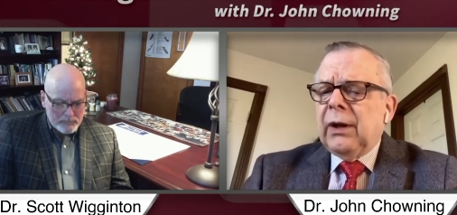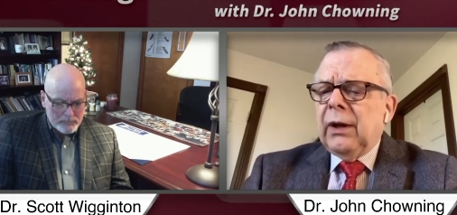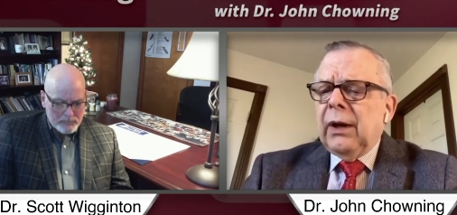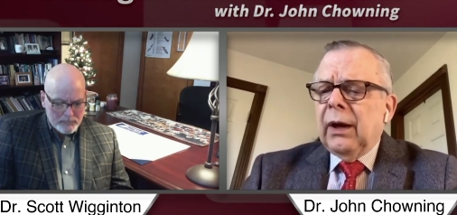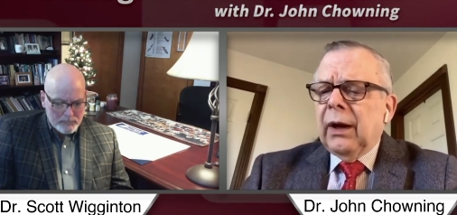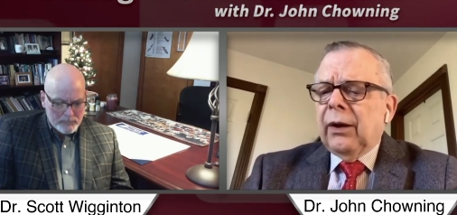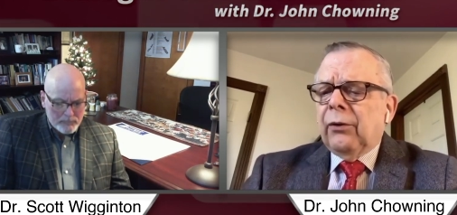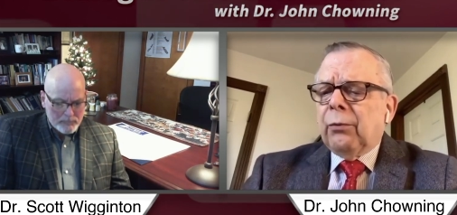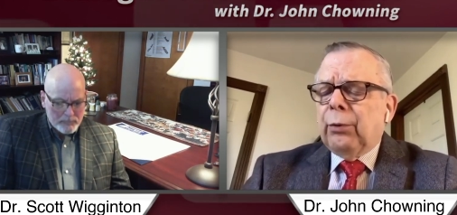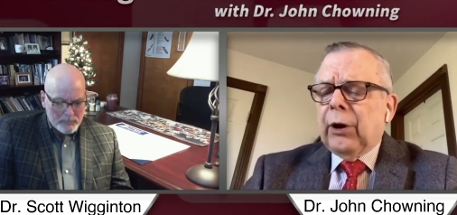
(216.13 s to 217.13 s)
Speaker 1: And
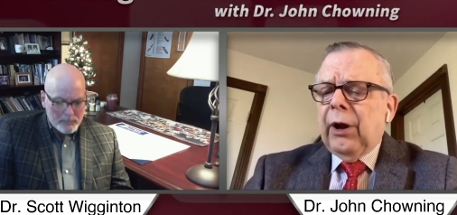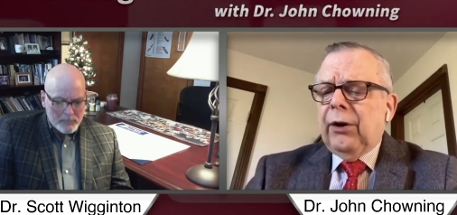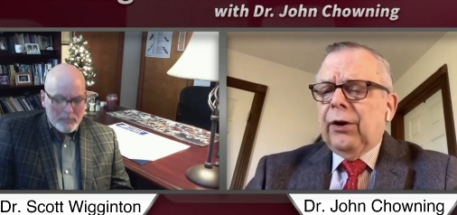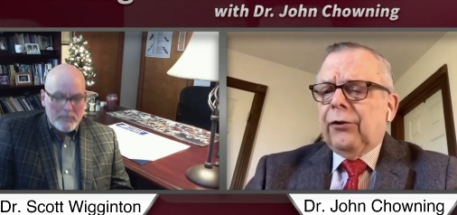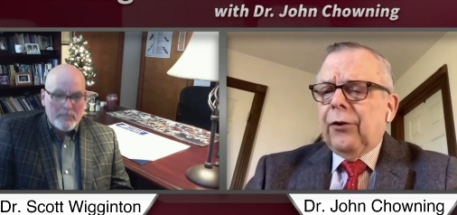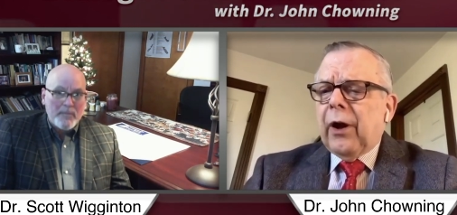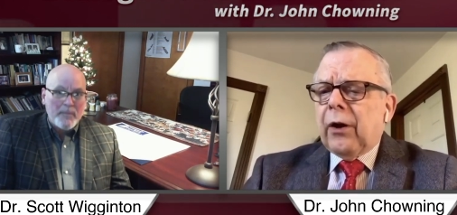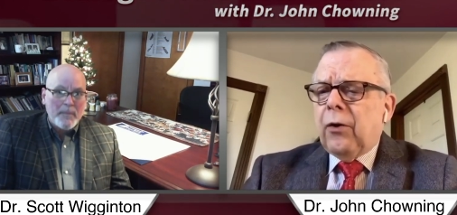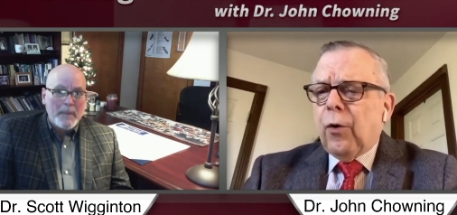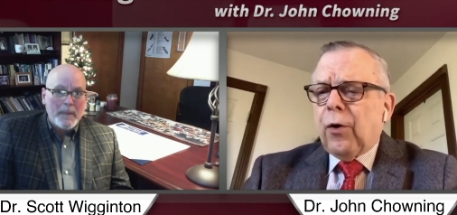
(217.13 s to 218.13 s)
related to that
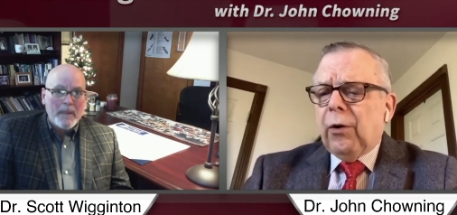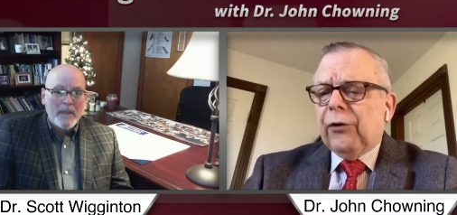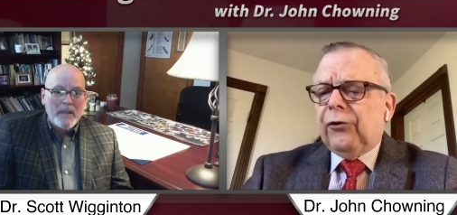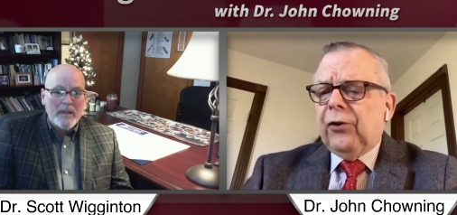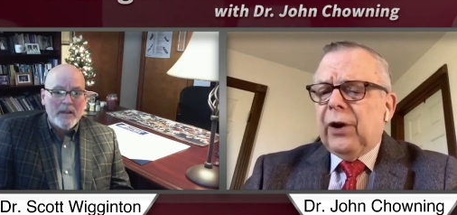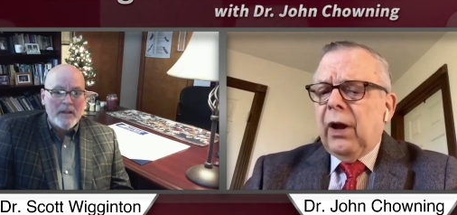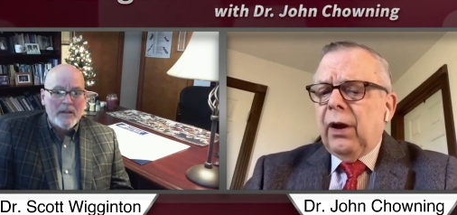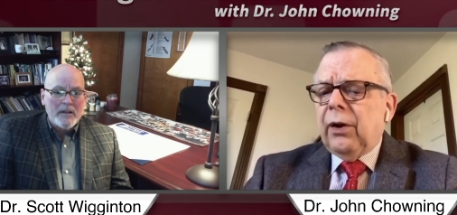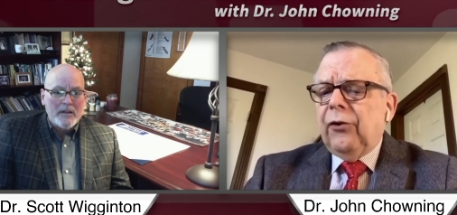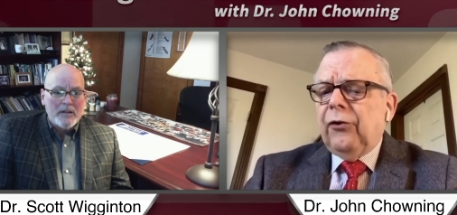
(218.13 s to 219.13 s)
core question, how
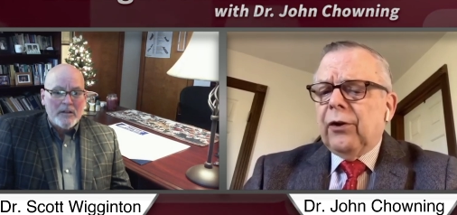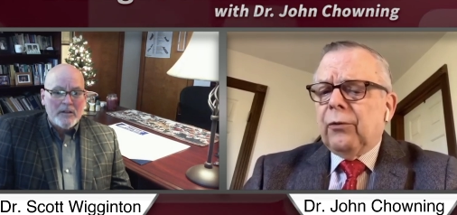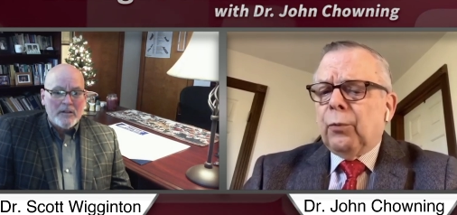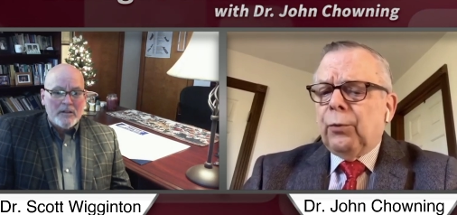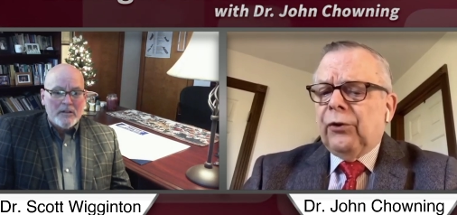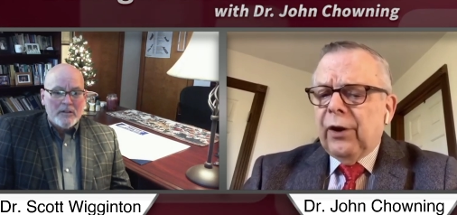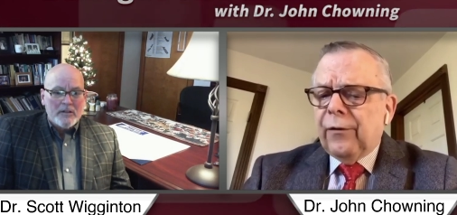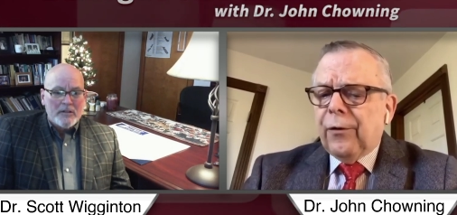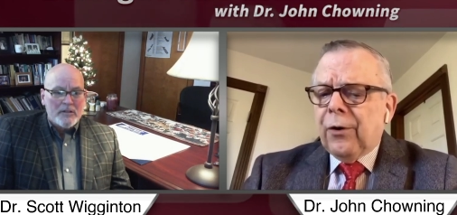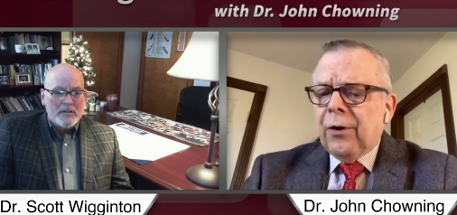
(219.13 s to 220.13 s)
does it
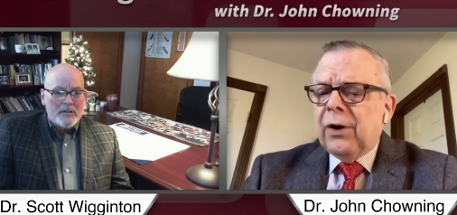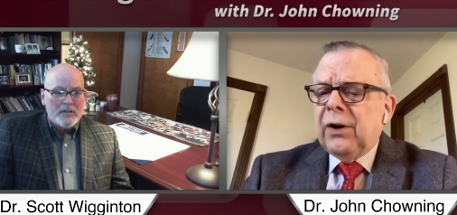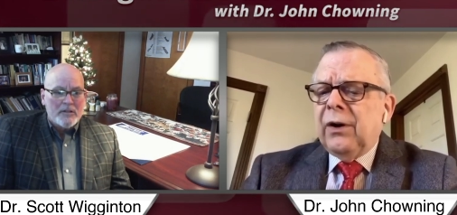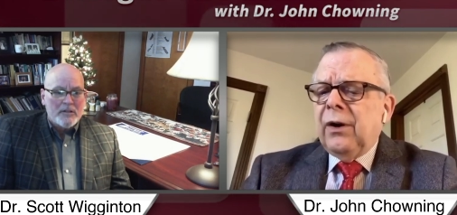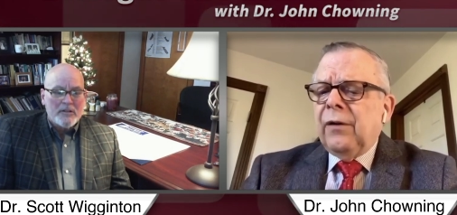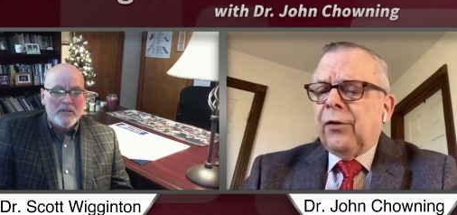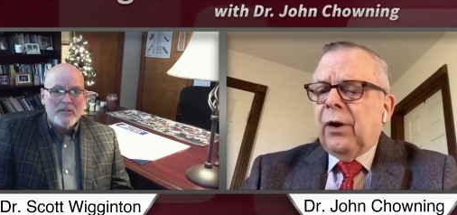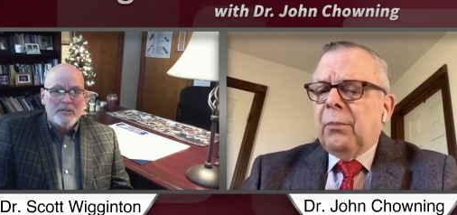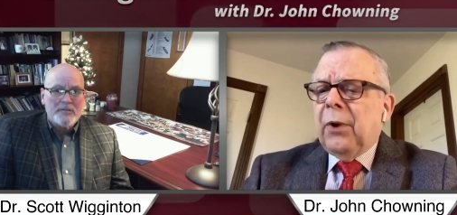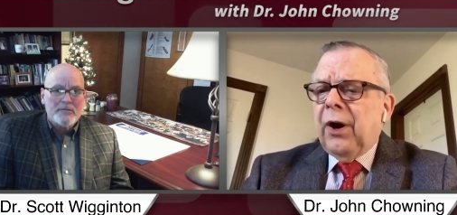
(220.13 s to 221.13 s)
differ
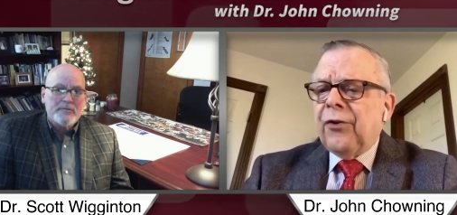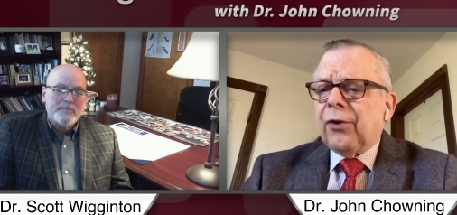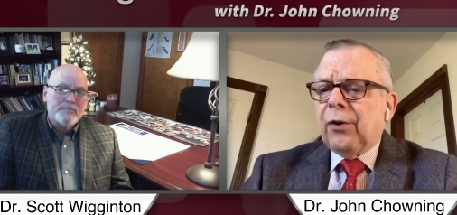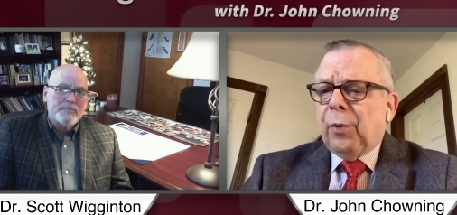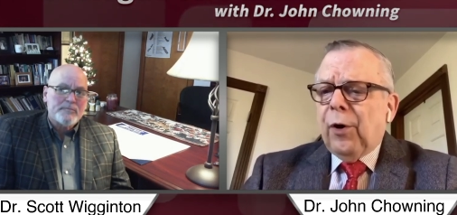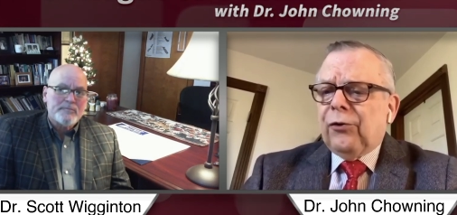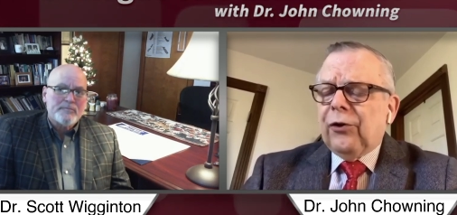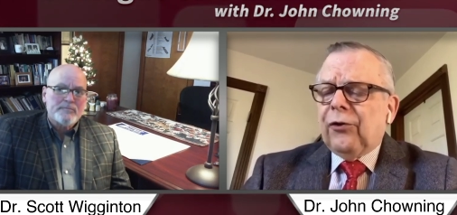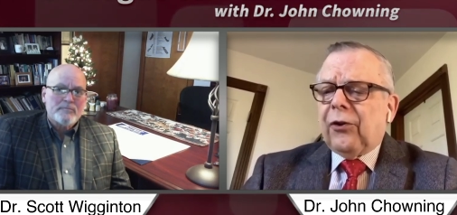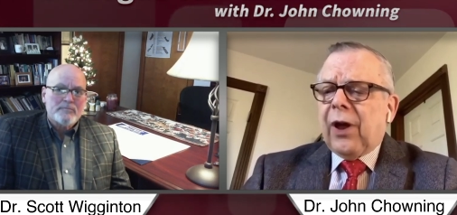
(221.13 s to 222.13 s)
from other
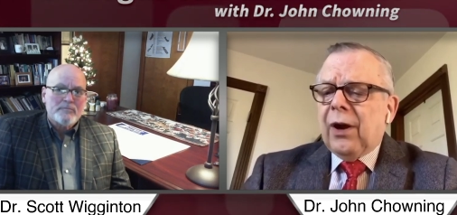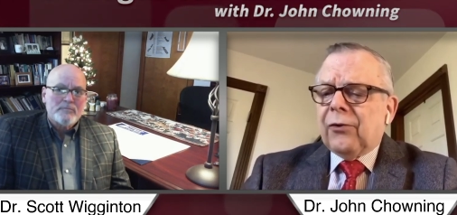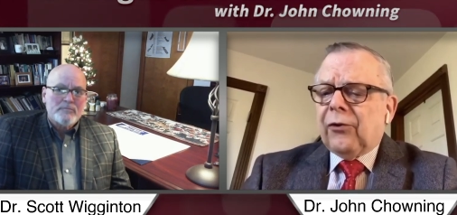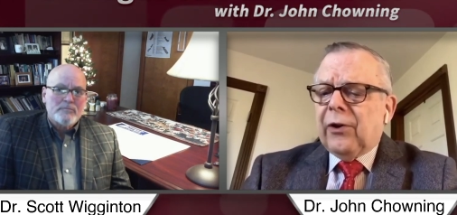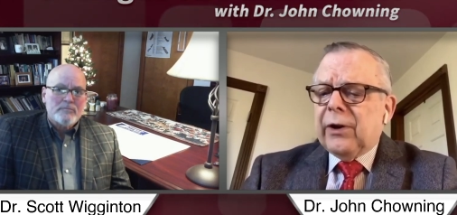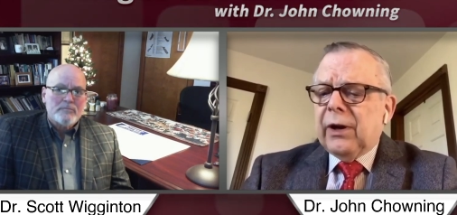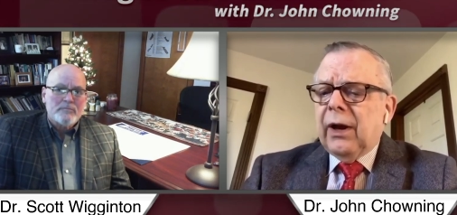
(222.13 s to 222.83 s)
approaches to counseling?